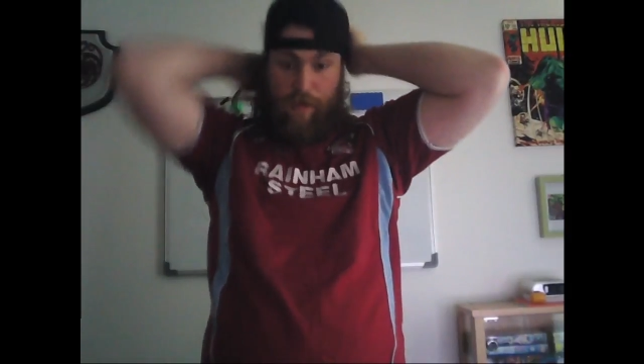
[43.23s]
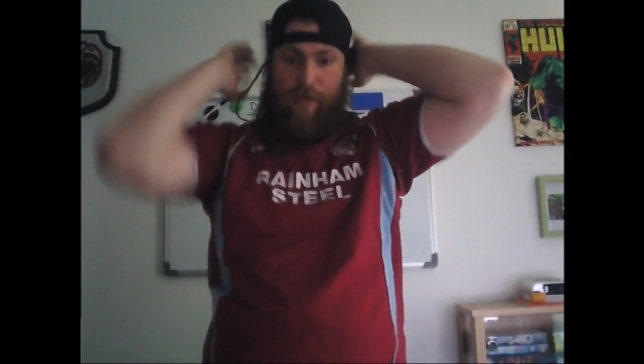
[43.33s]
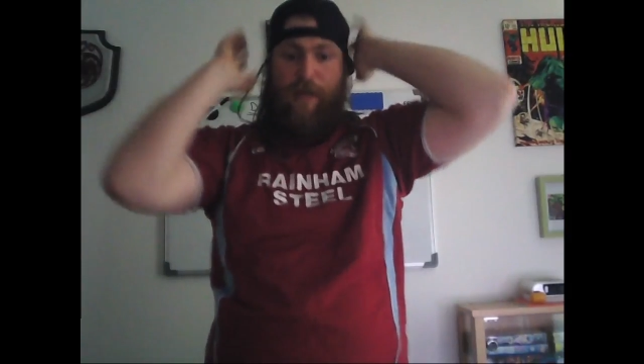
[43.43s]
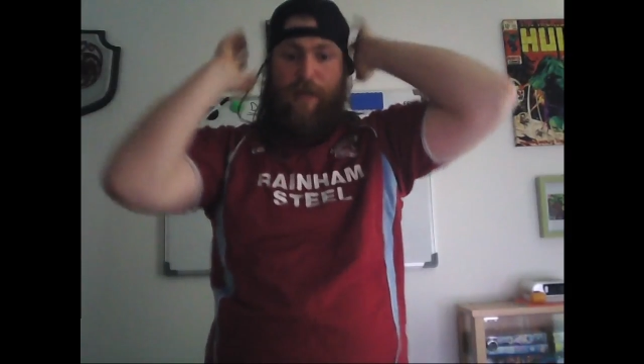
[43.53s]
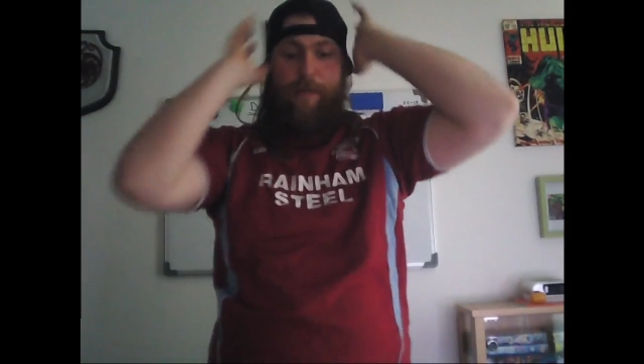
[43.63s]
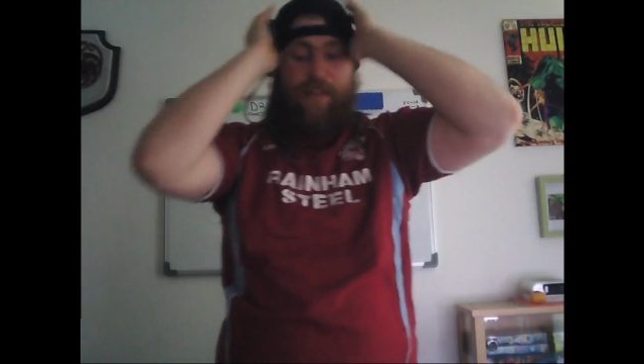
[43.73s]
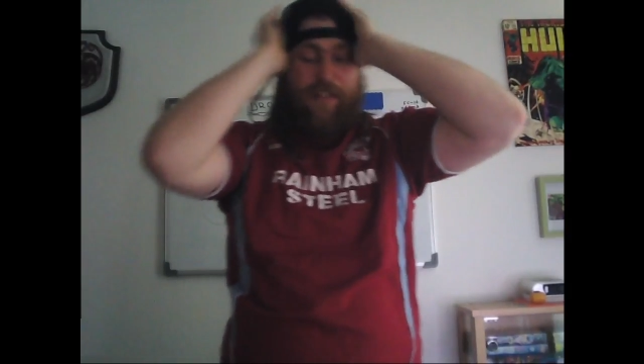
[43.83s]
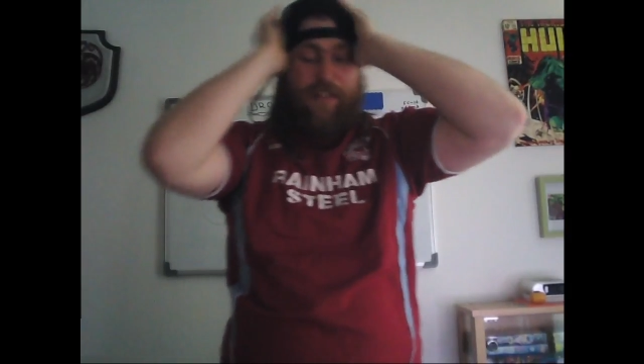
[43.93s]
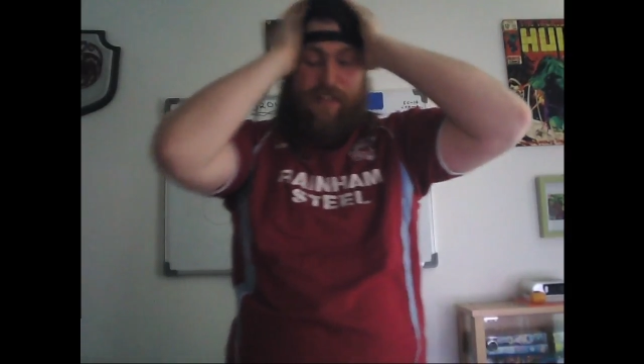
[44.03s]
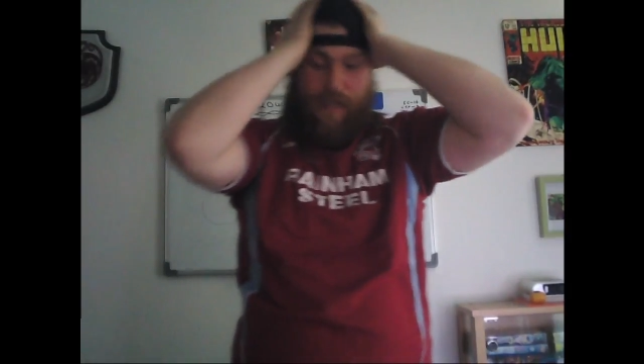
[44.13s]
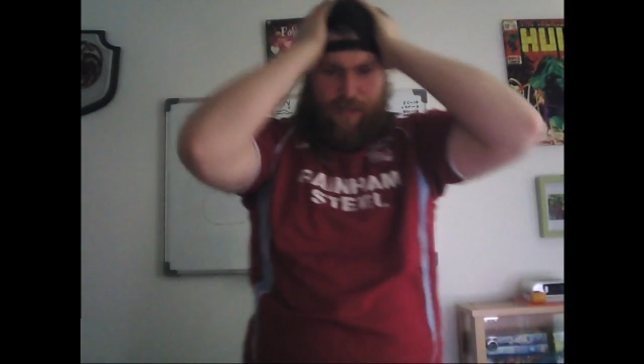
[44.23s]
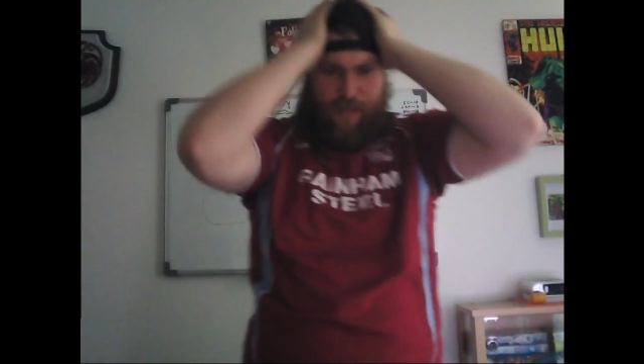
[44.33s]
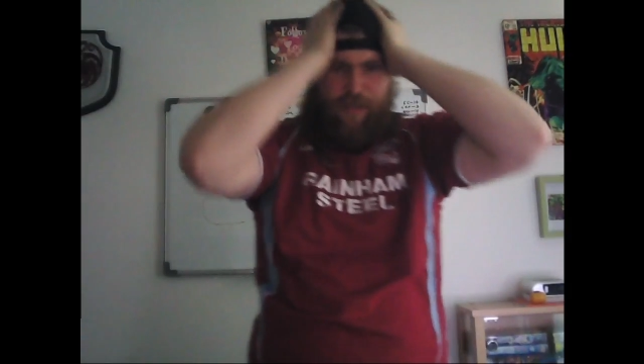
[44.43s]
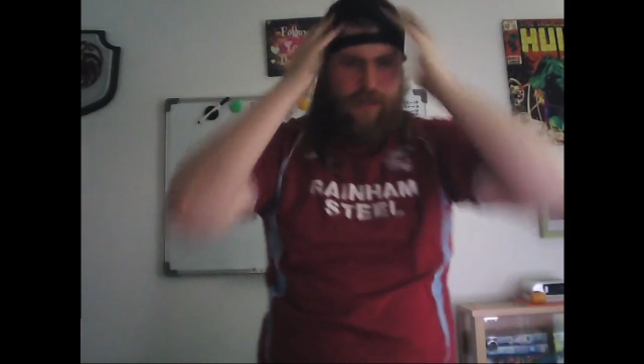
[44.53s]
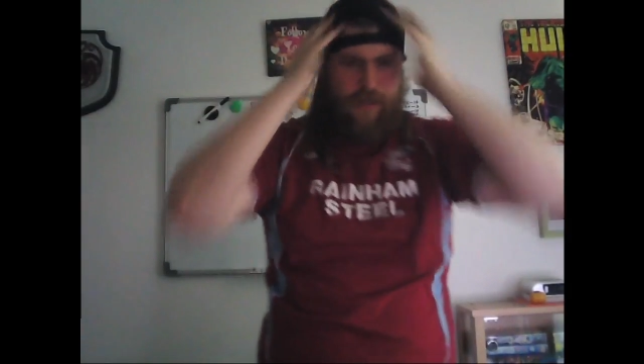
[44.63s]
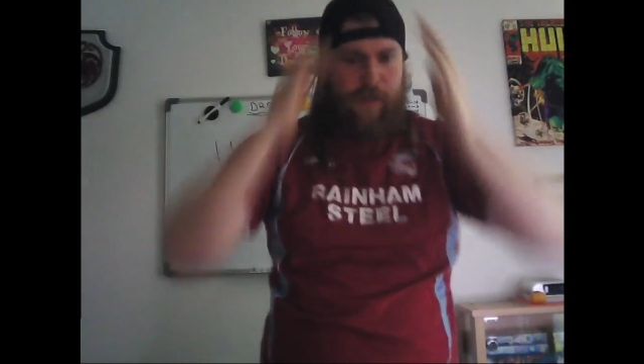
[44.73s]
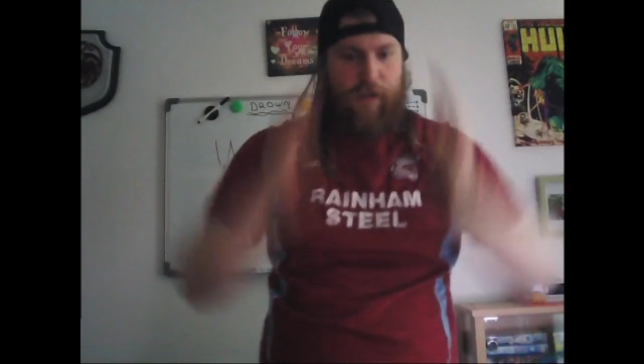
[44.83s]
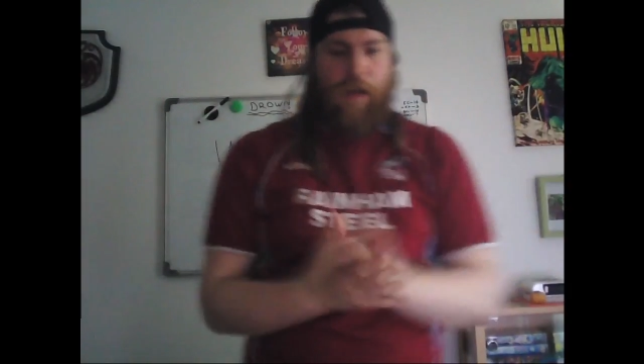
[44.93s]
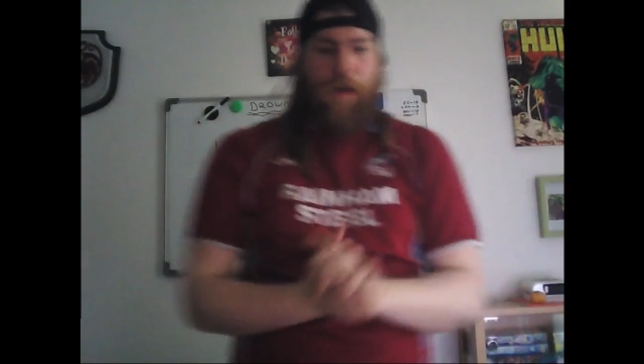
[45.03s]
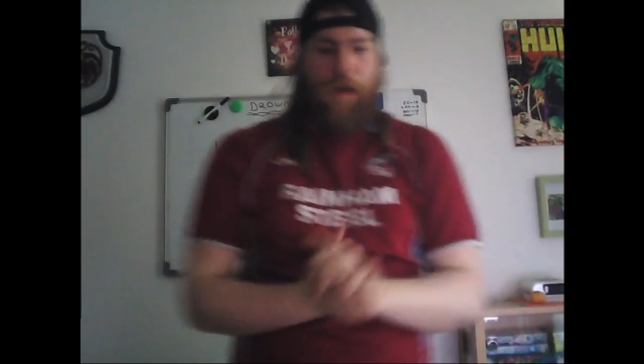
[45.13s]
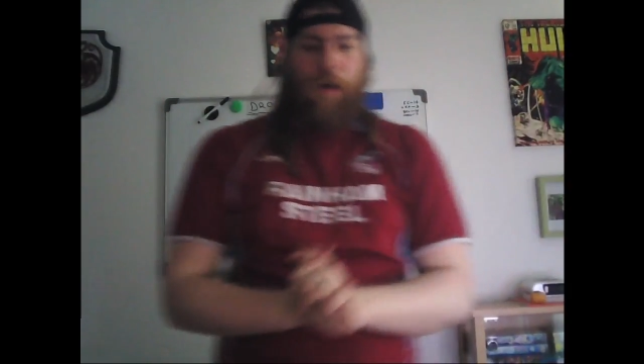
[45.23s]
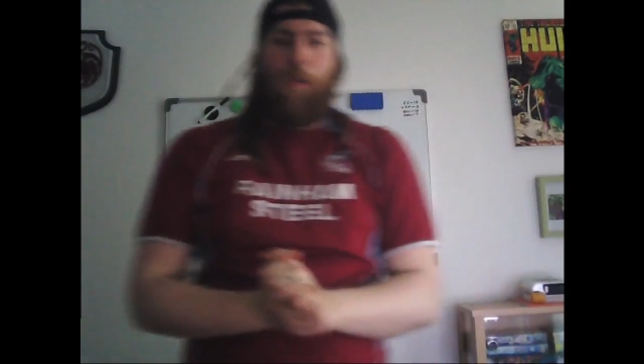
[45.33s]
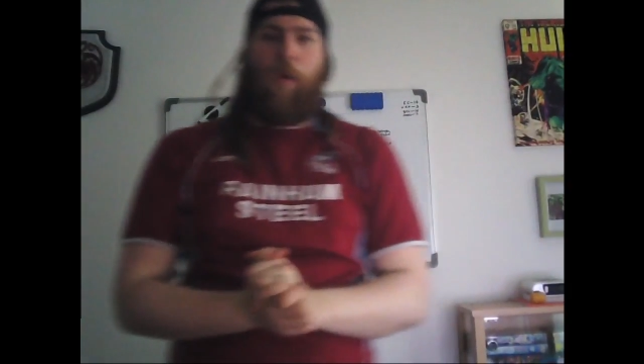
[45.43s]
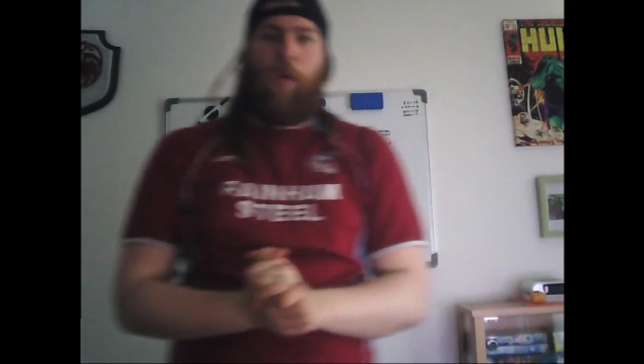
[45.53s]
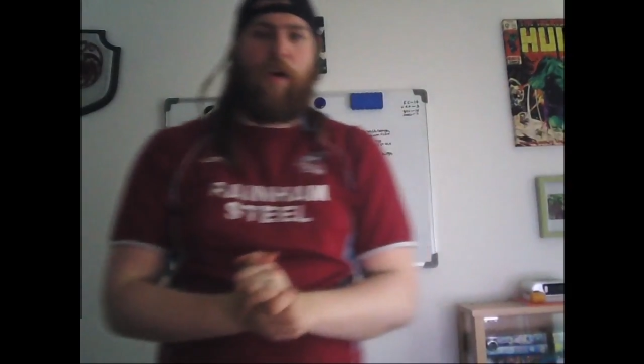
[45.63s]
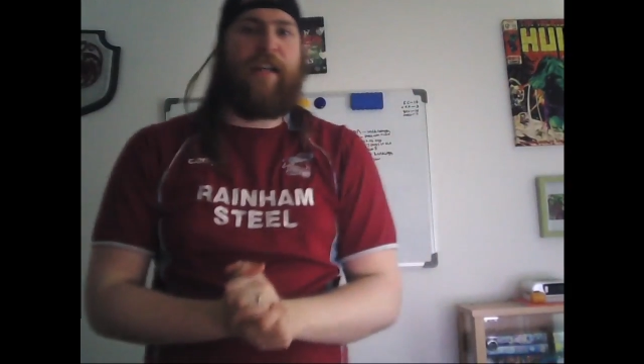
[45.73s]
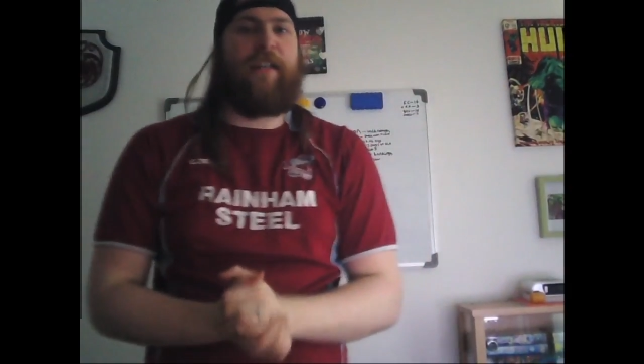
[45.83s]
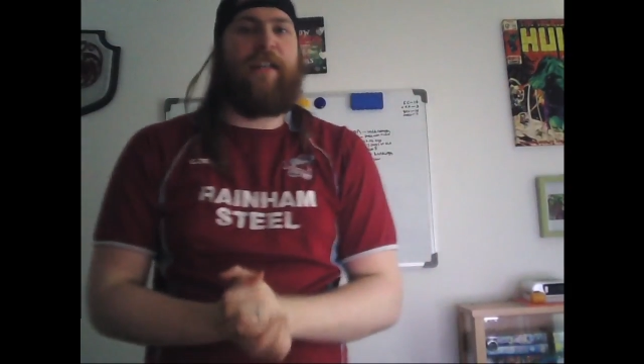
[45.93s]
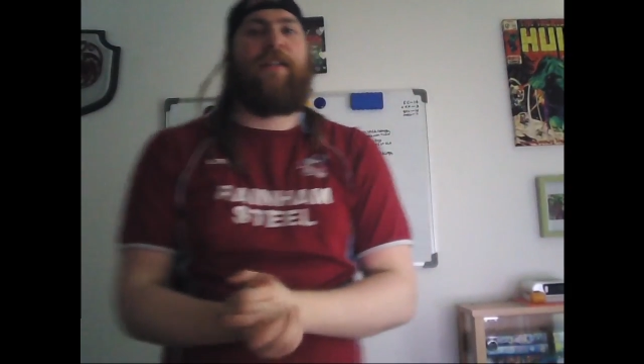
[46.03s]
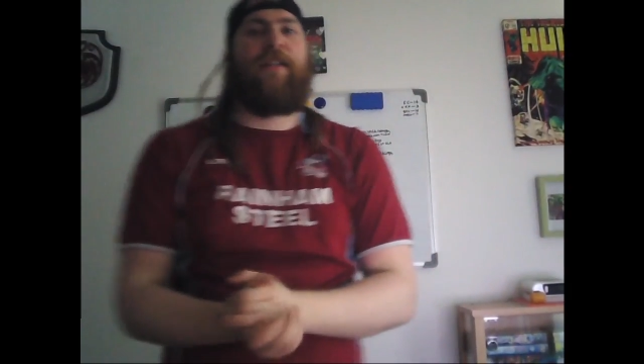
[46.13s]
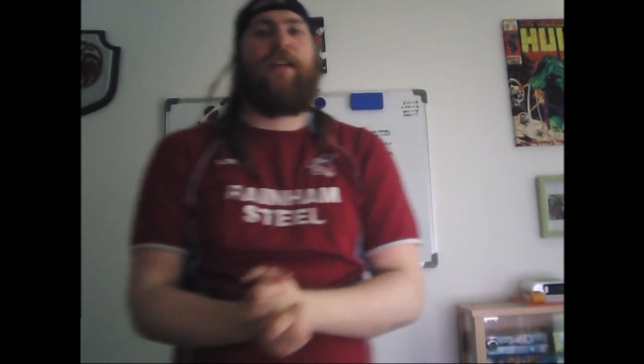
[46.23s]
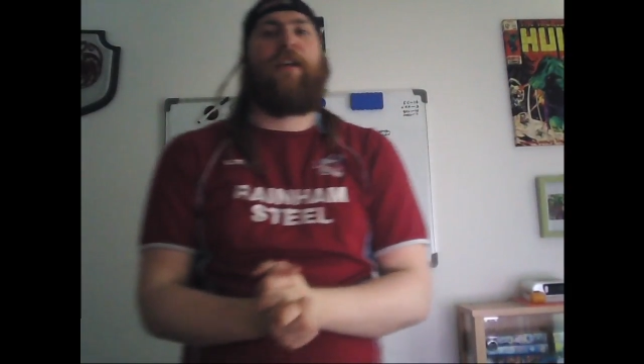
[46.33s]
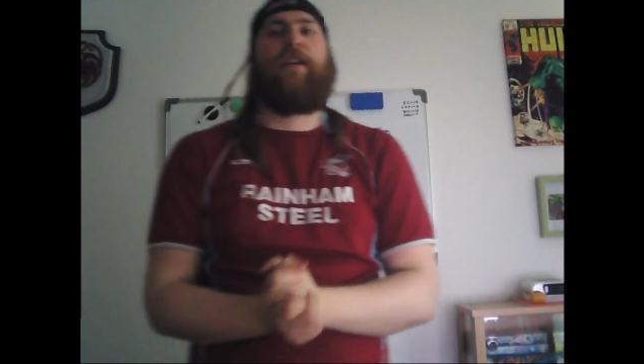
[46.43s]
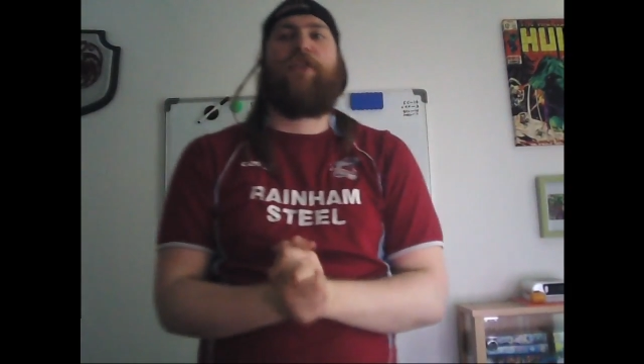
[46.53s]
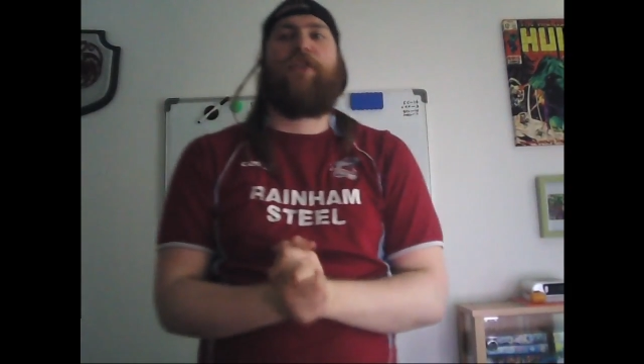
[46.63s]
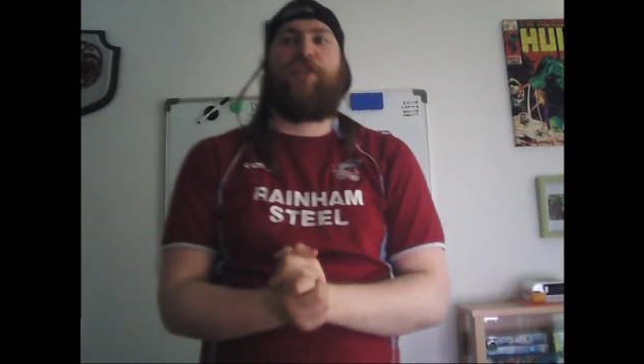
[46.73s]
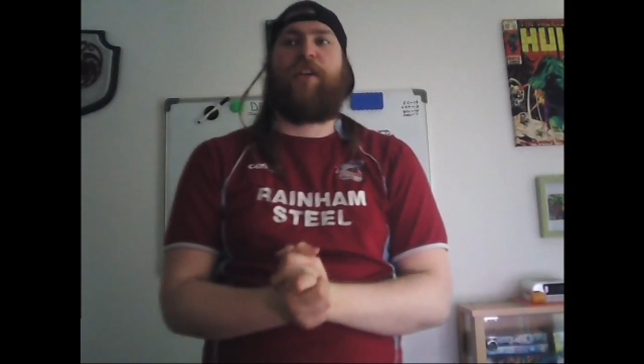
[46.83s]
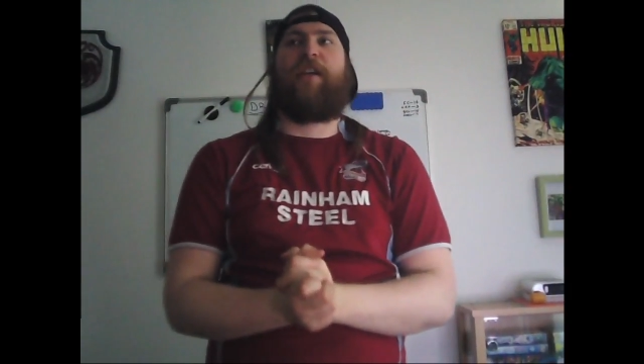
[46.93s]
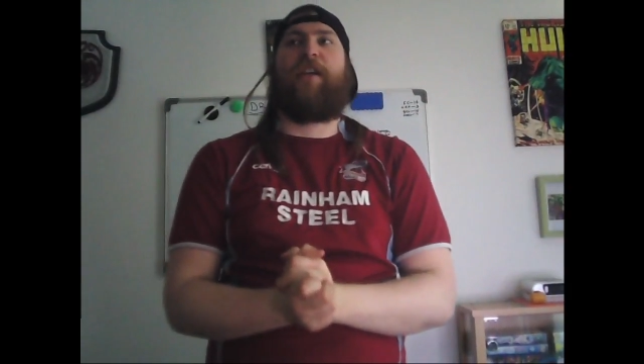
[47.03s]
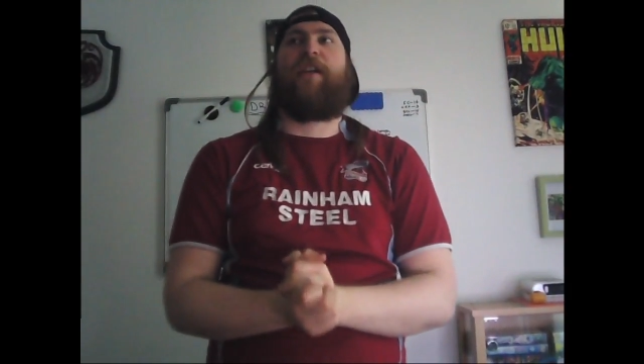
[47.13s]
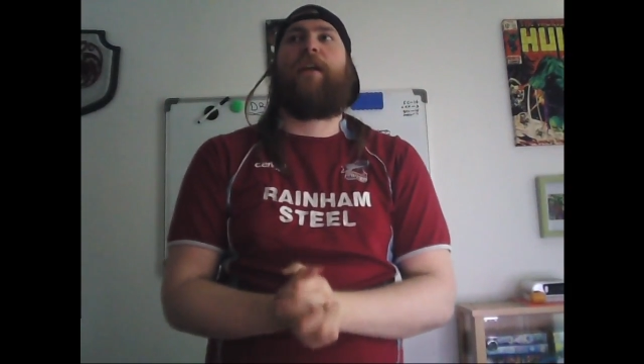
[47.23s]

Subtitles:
that being said, what is Shiki?